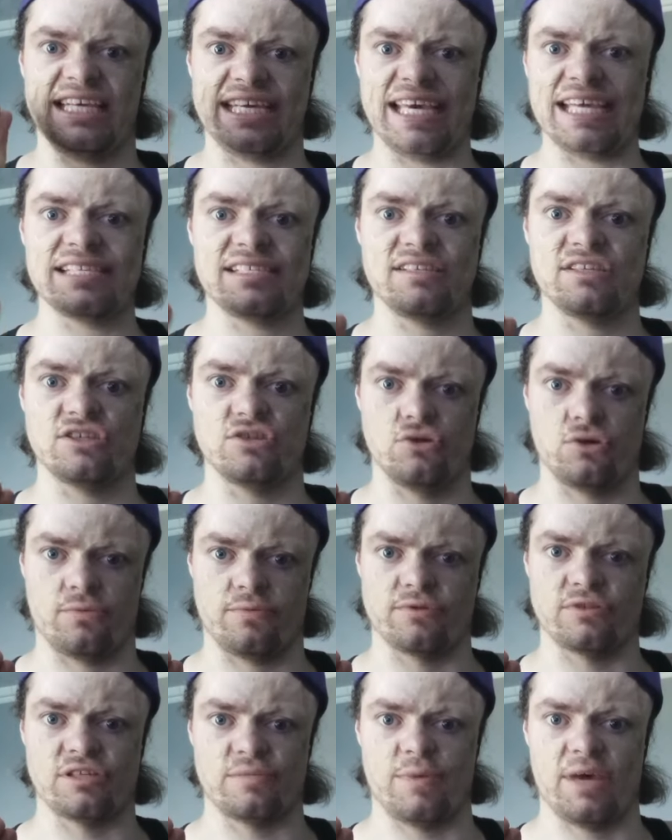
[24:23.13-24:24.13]
Kids
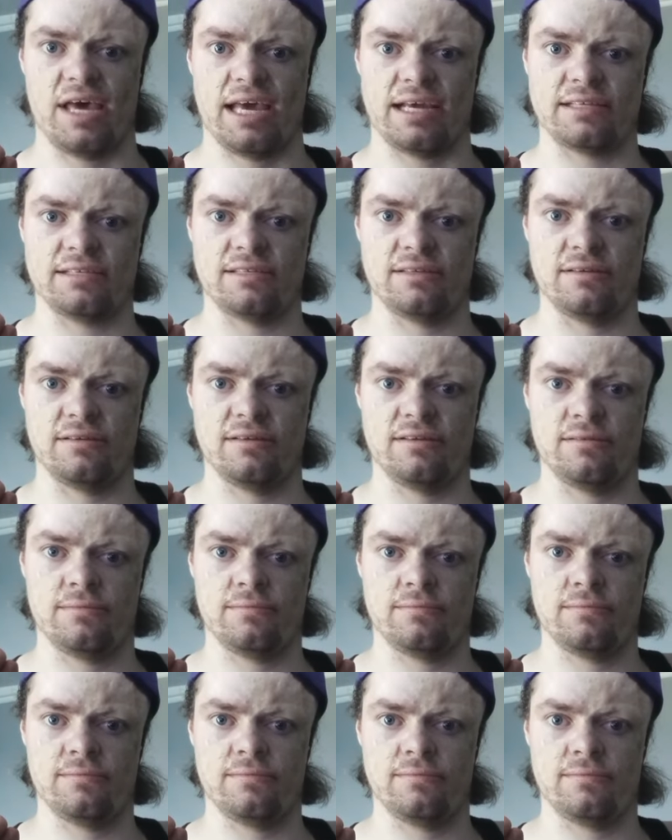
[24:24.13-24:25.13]
deserve respect.
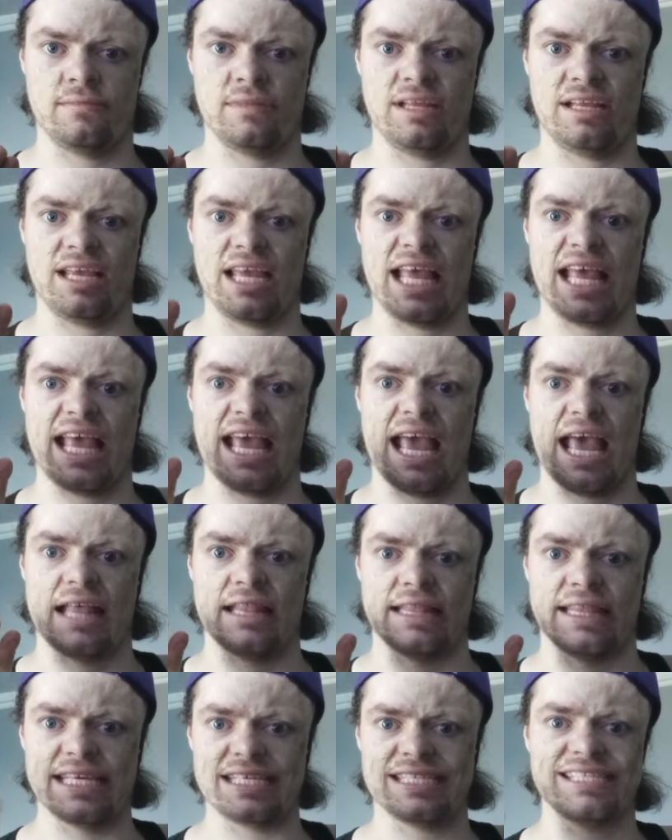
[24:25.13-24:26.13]

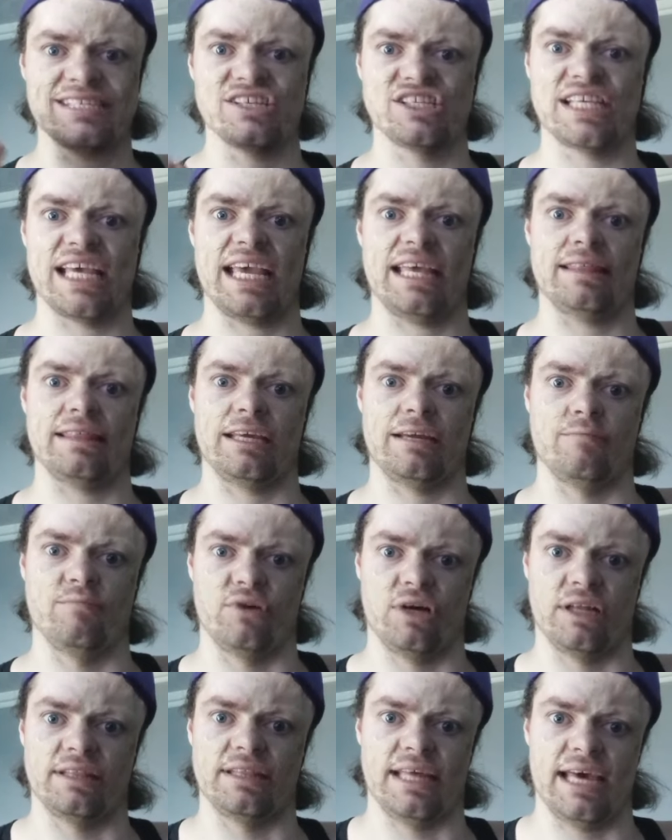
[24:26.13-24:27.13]
And this does anything
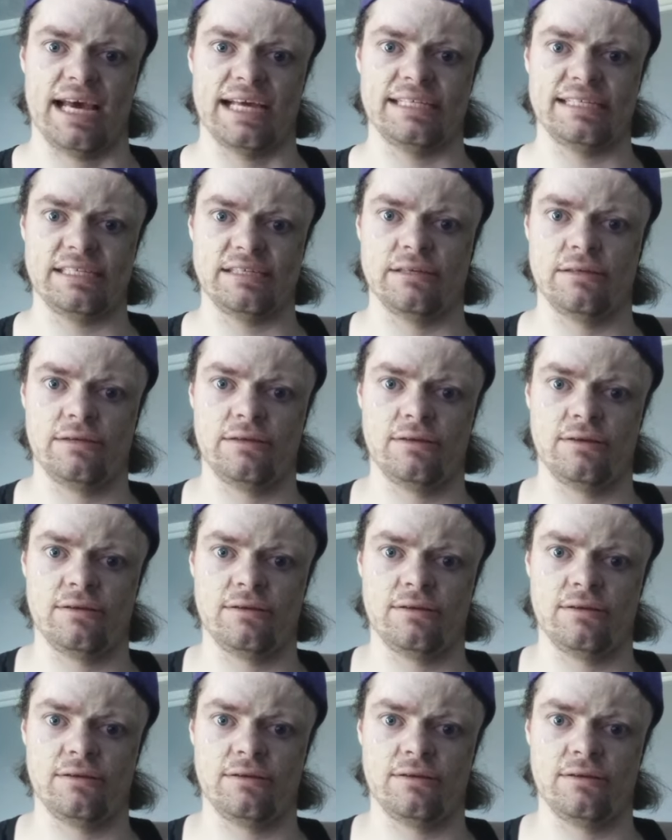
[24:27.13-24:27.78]
but that.